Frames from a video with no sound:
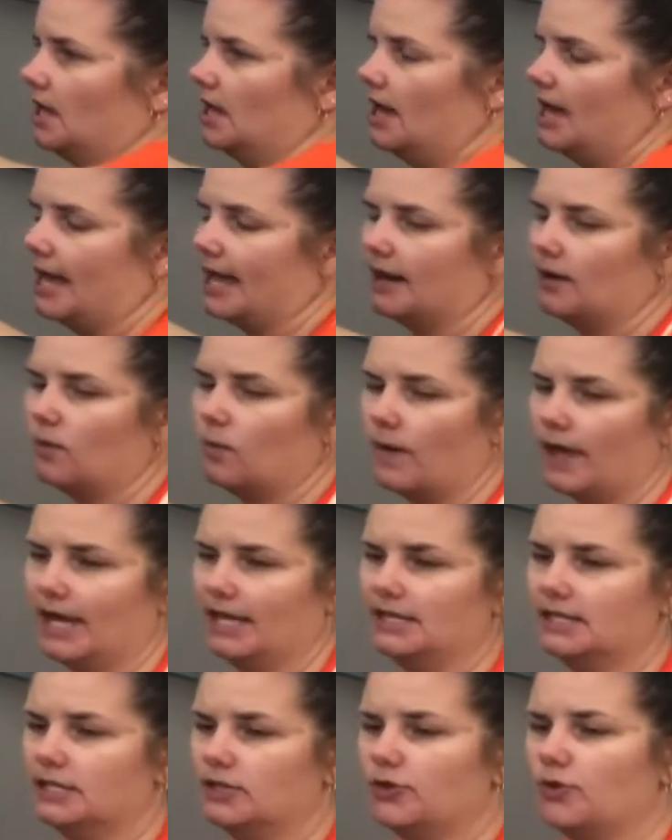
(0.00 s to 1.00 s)
I'm gonna
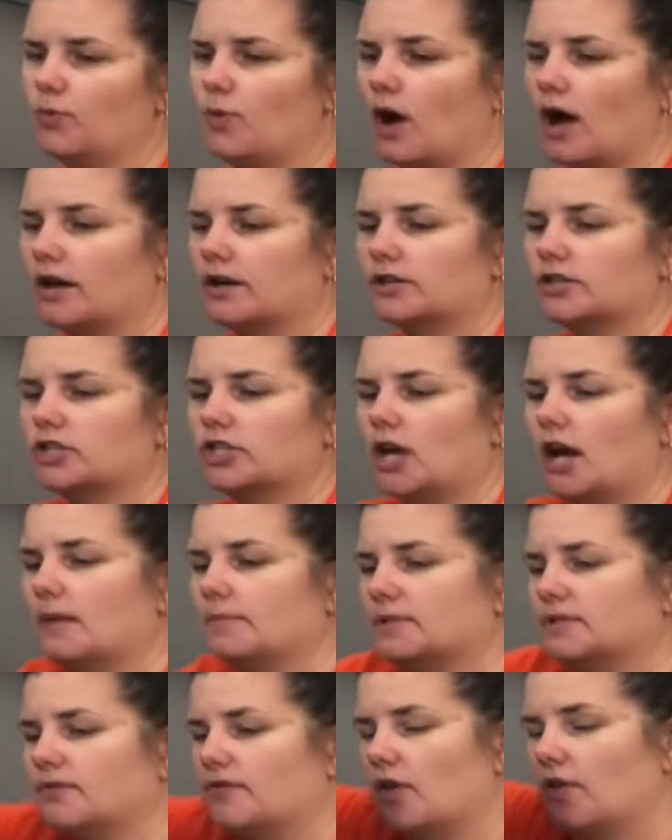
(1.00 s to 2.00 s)
wait until the water
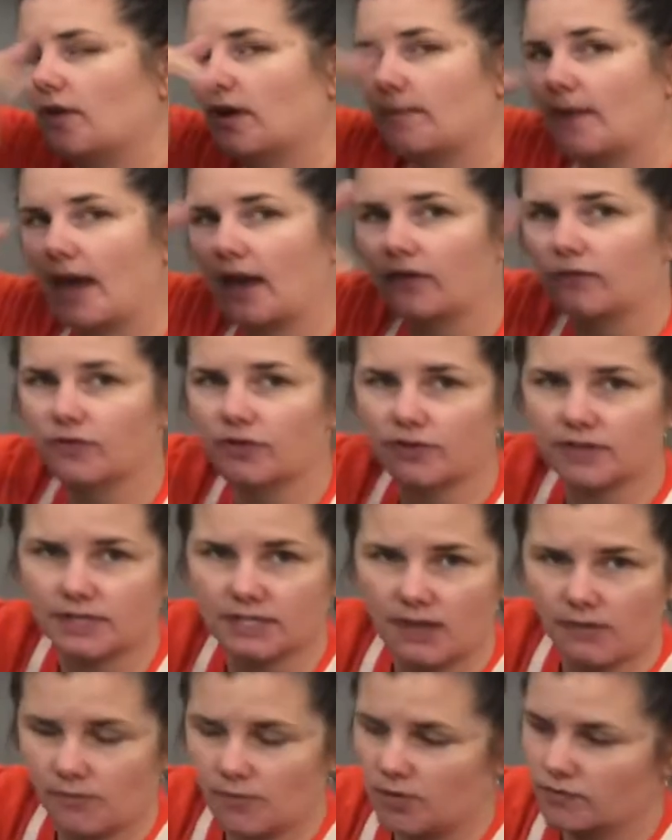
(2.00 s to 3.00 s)
stops flowing back and forth
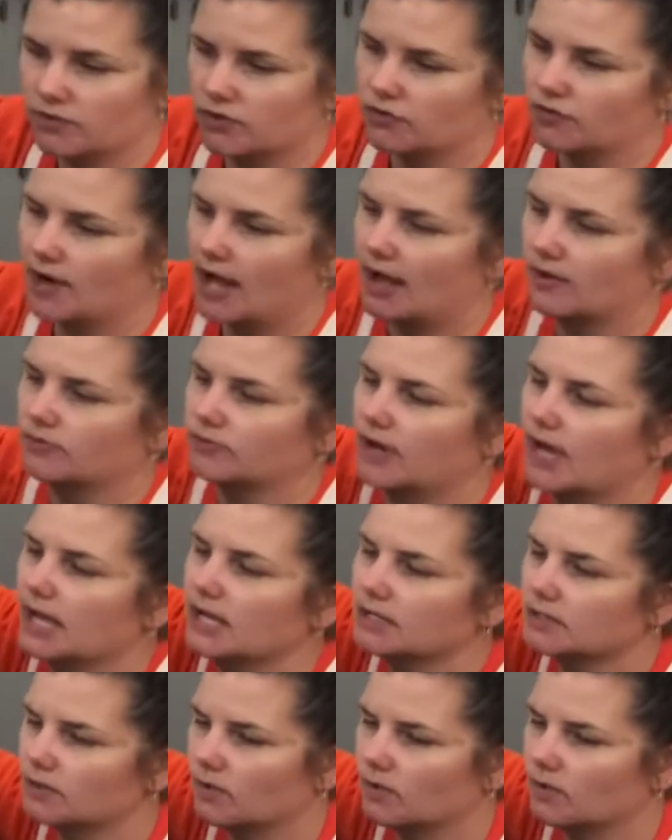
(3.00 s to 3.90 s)
because I've moved it around, right?